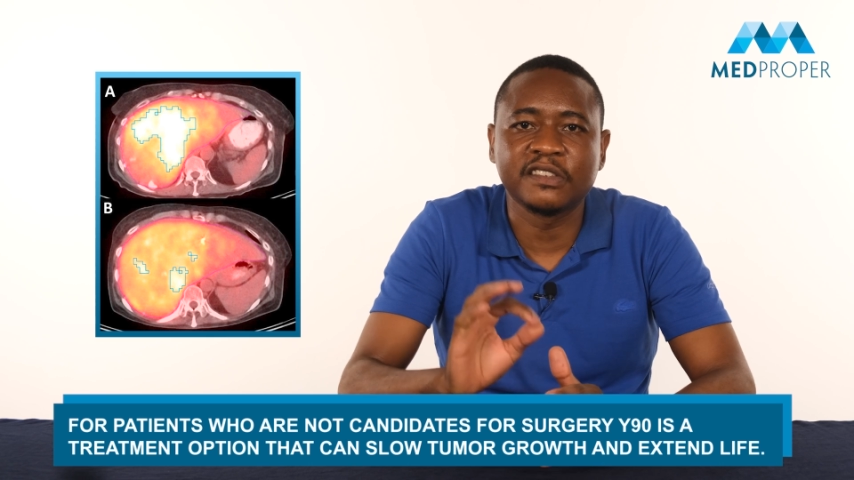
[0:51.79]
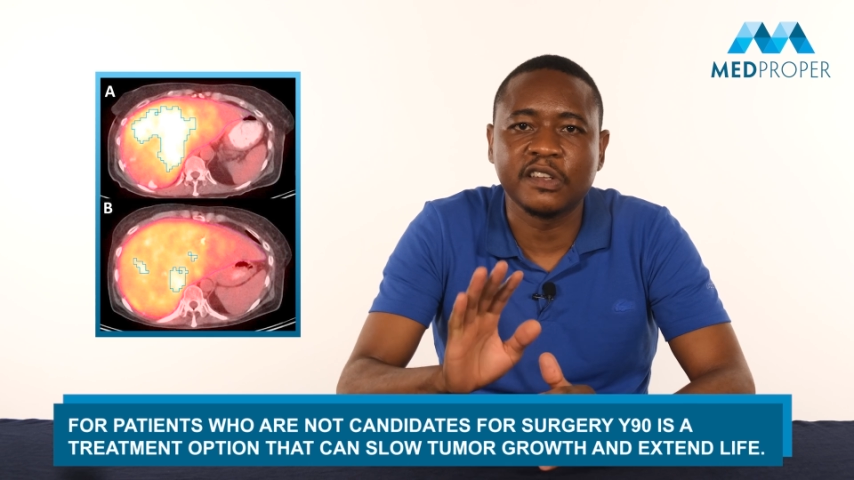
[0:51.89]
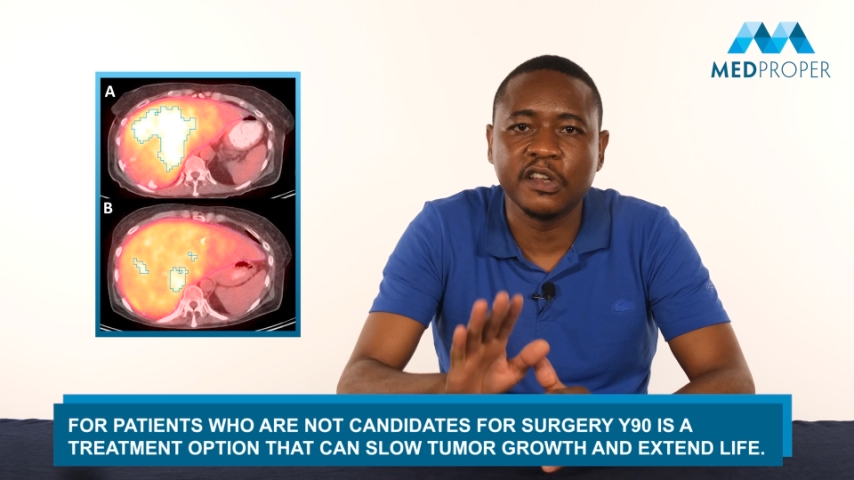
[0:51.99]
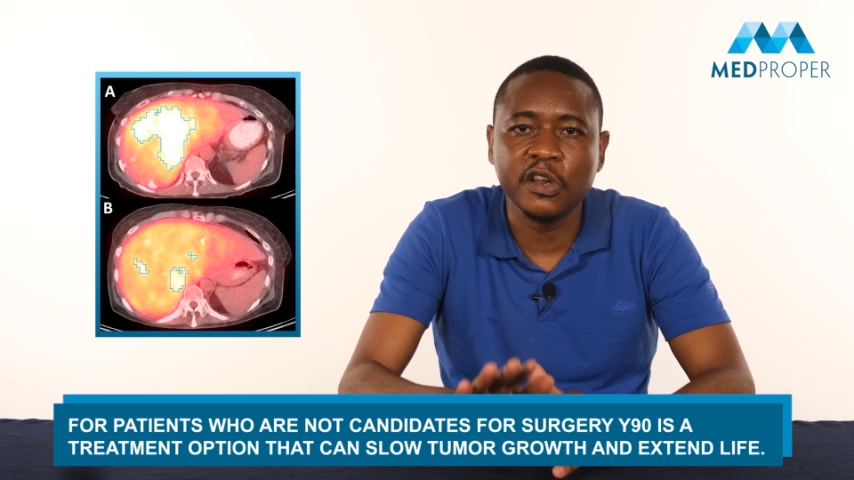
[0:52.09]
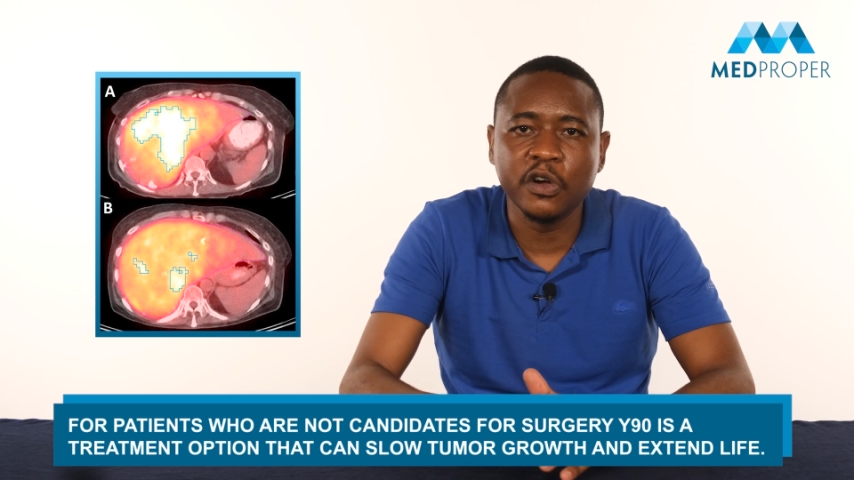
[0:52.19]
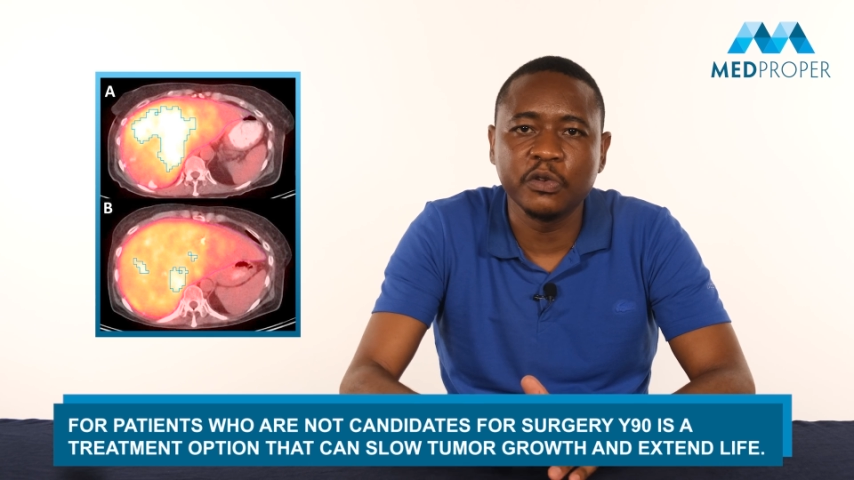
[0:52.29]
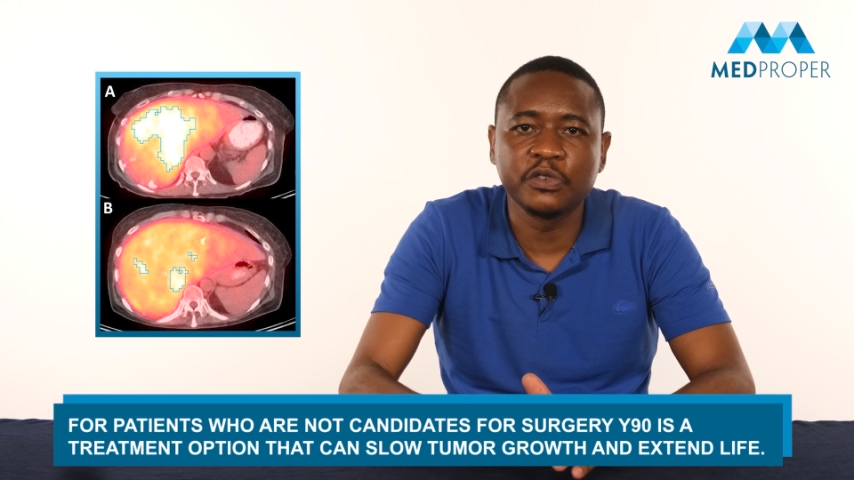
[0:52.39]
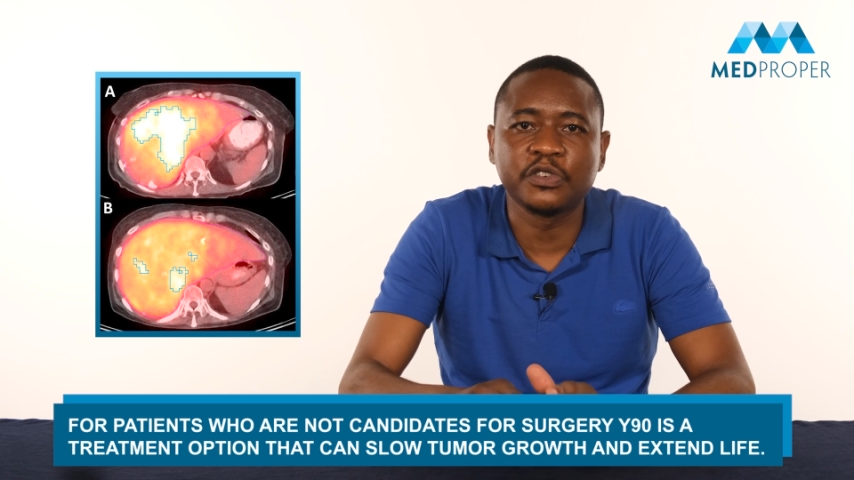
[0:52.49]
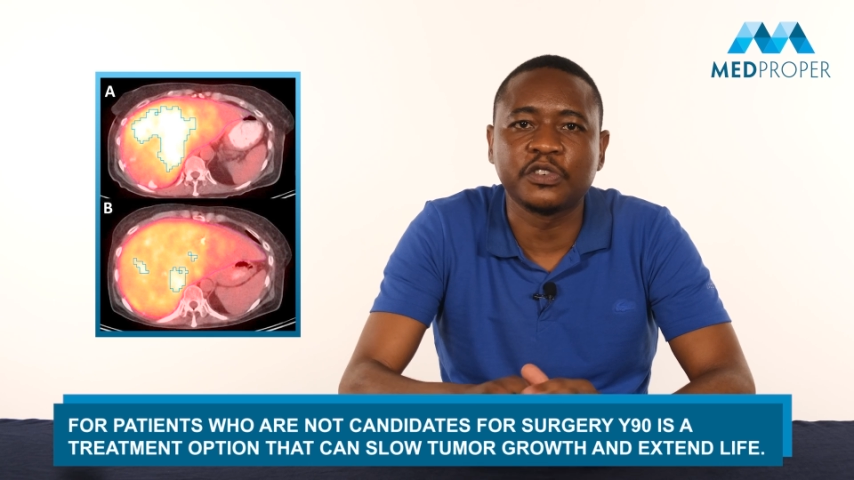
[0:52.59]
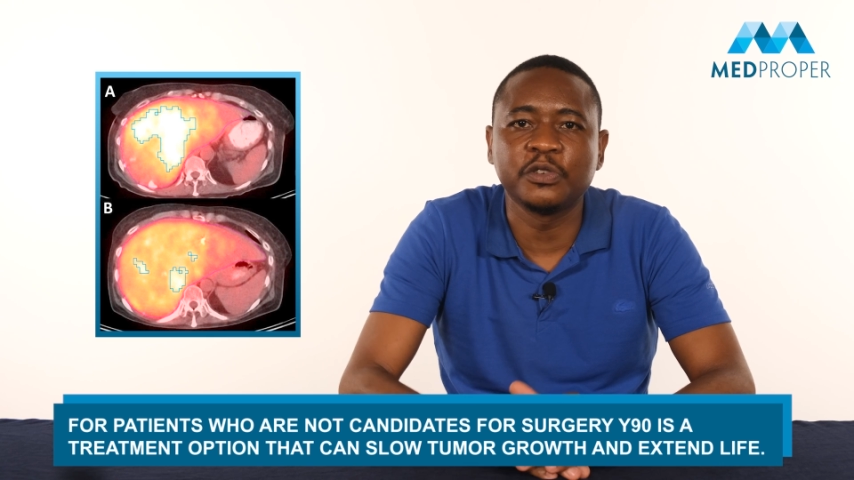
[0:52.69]
slow
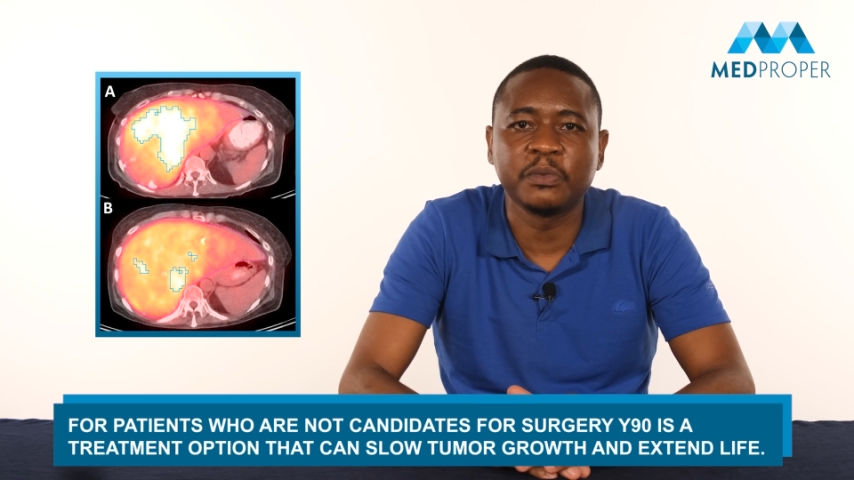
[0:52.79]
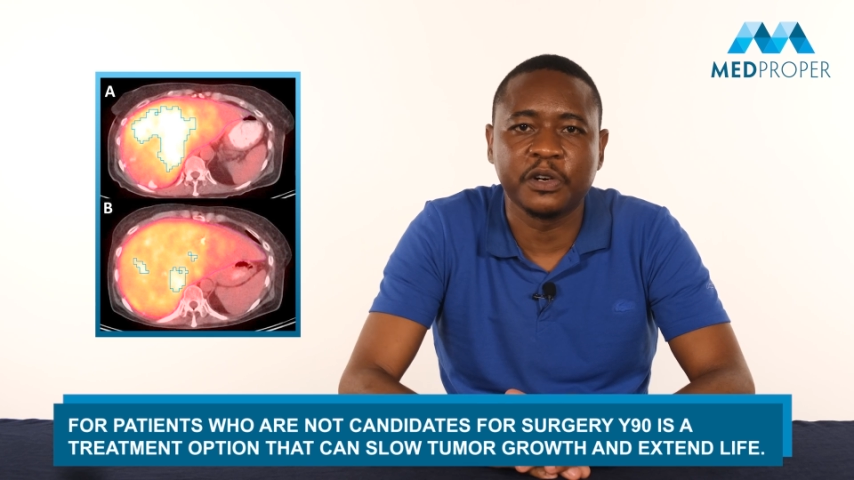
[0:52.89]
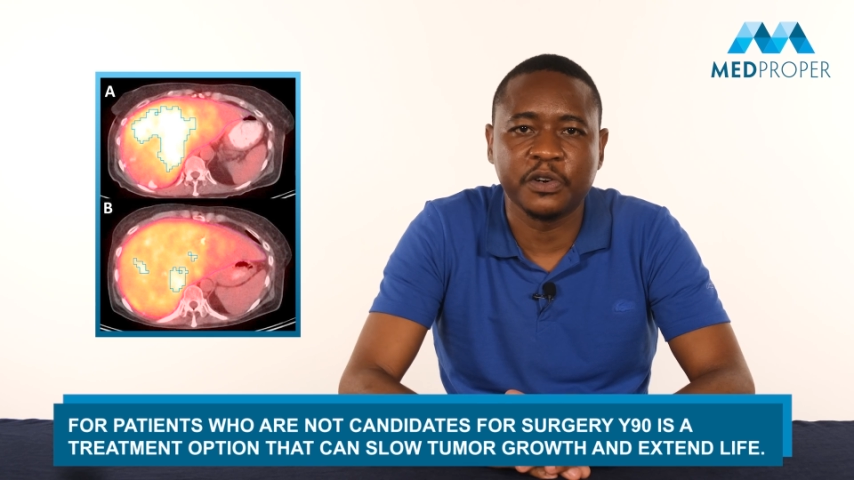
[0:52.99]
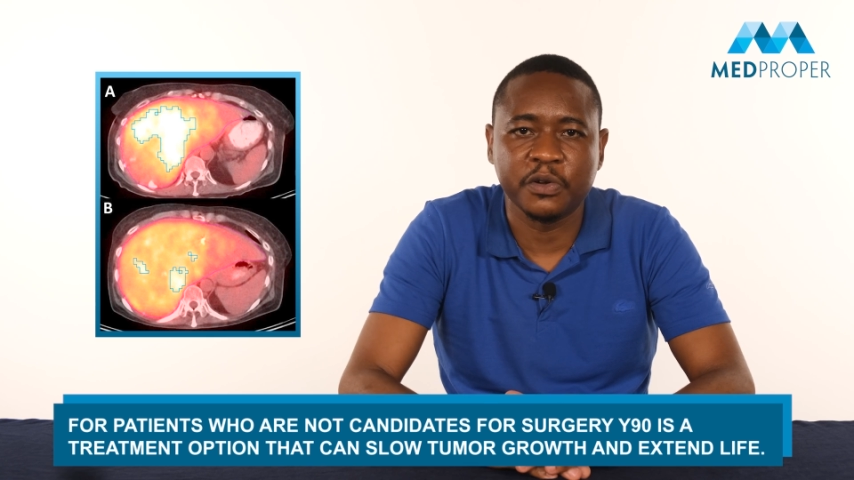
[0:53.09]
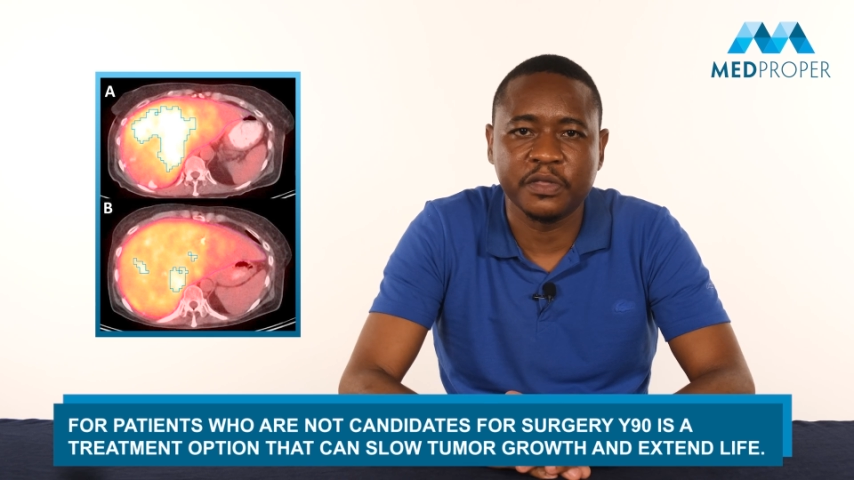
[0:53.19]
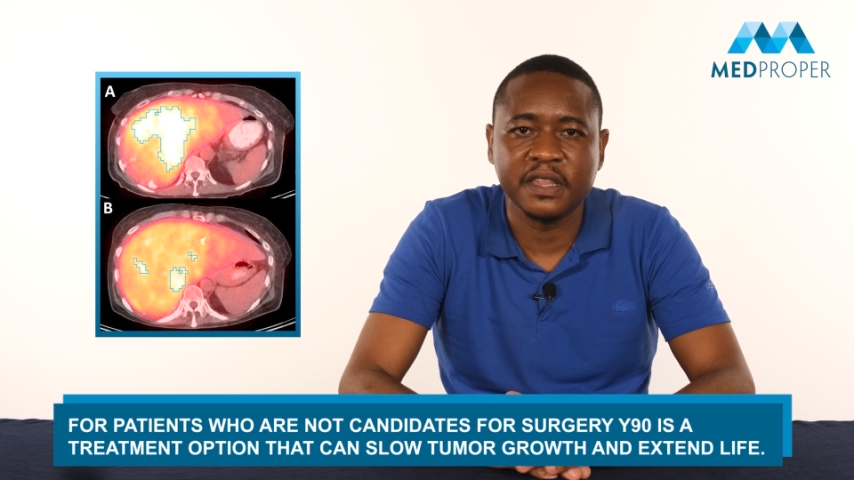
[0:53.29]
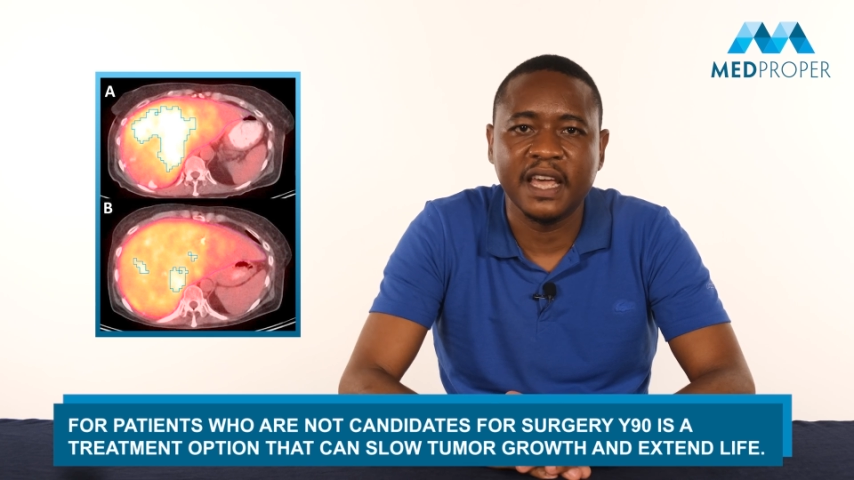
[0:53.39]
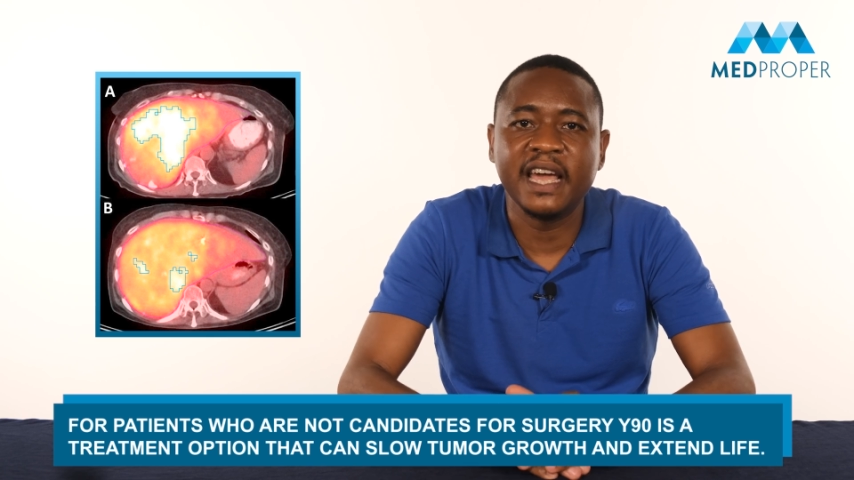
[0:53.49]
tumor growth